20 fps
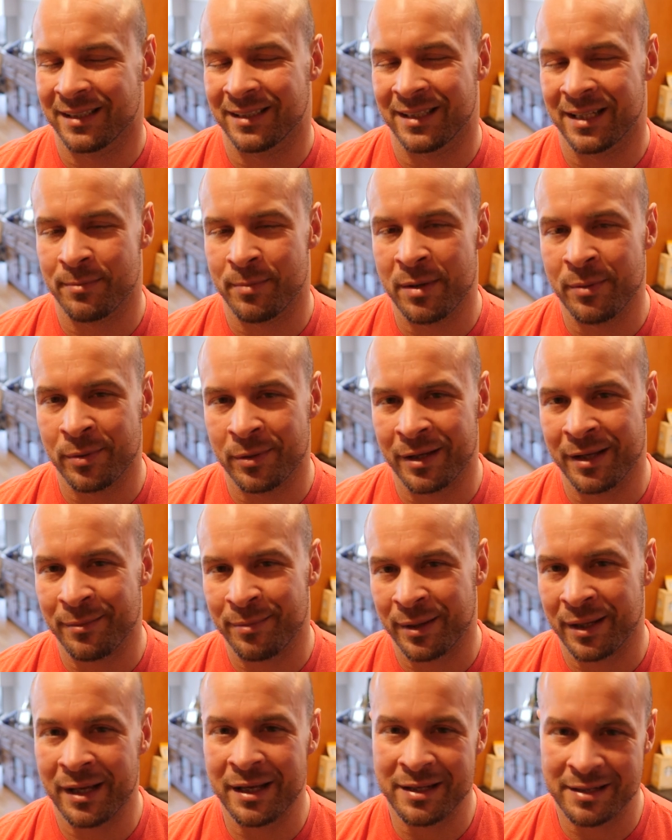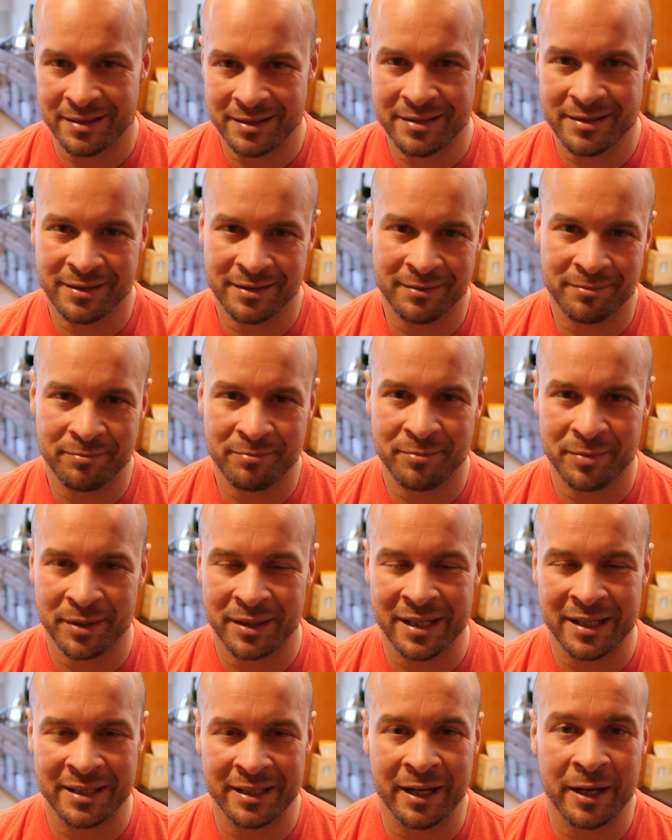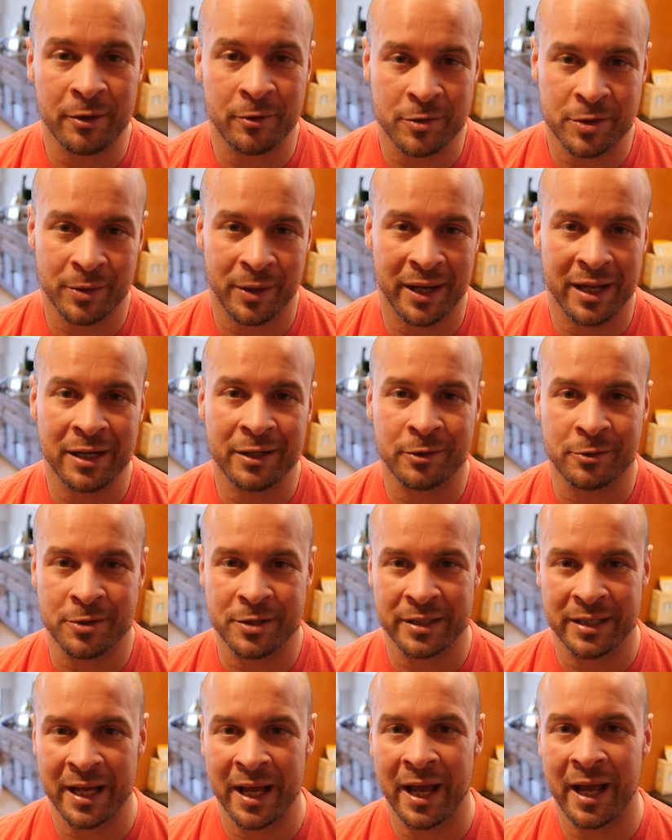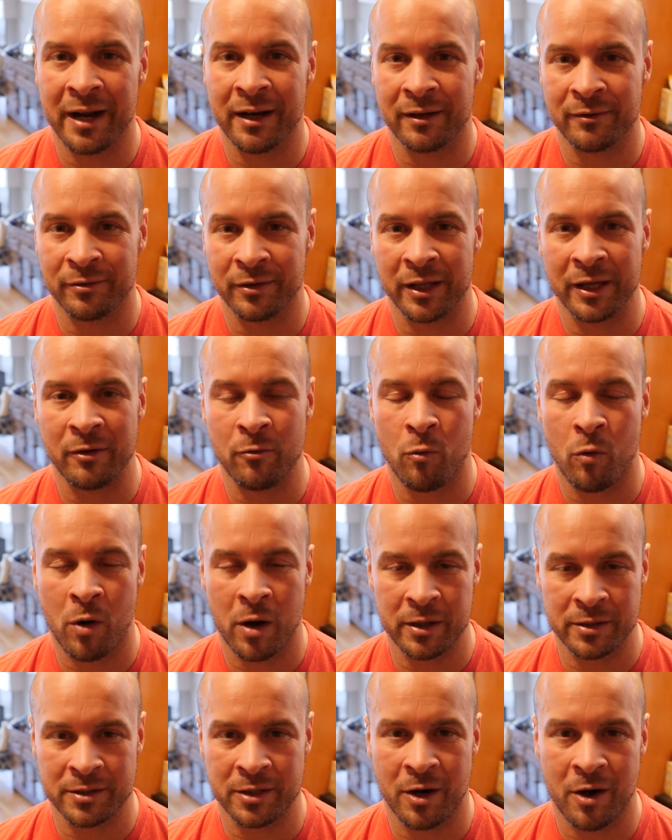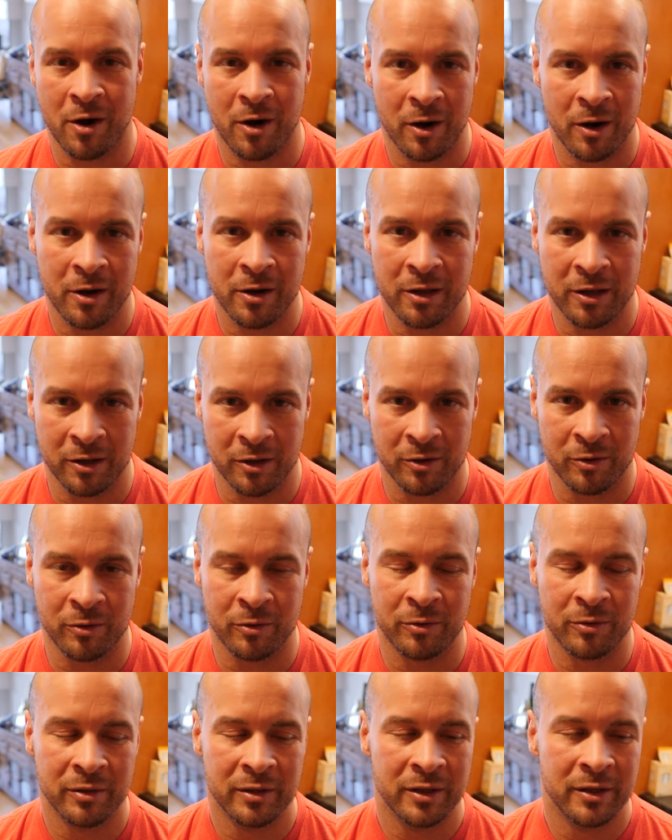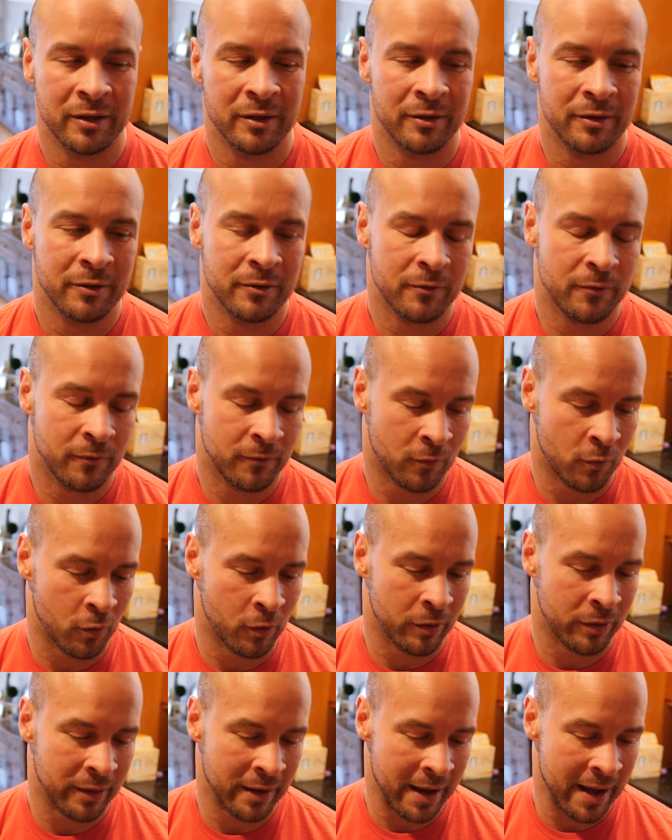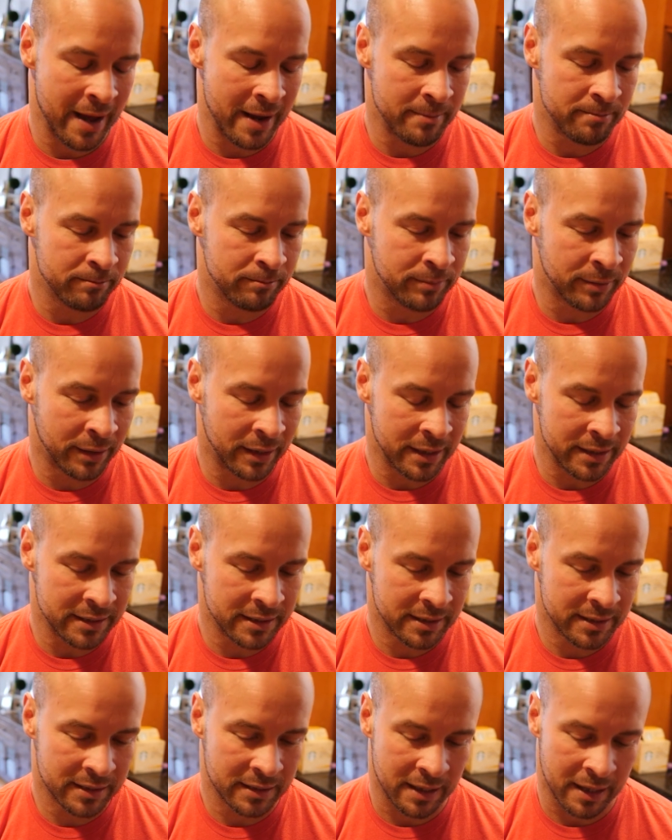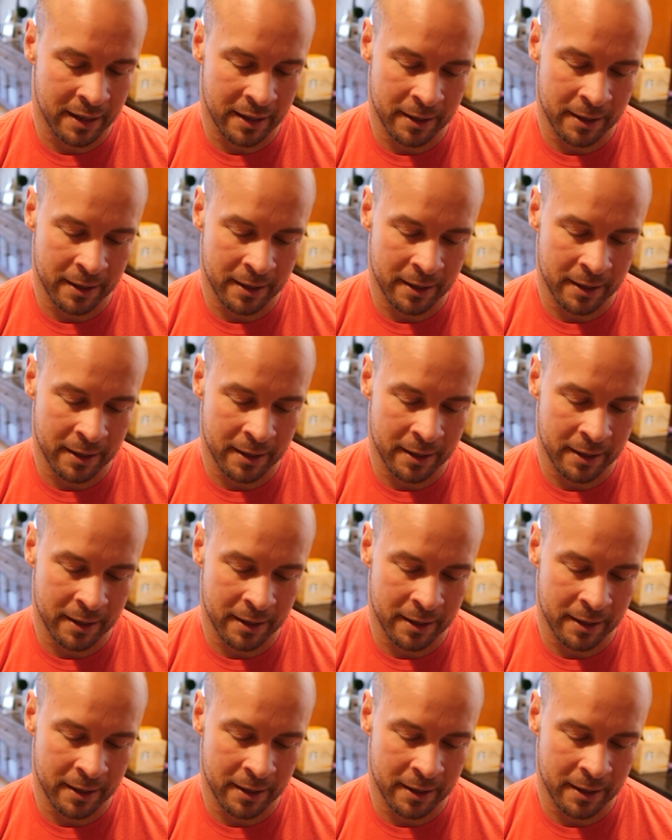Like people get paid to put that together. So I can understand if they want to argue for that. But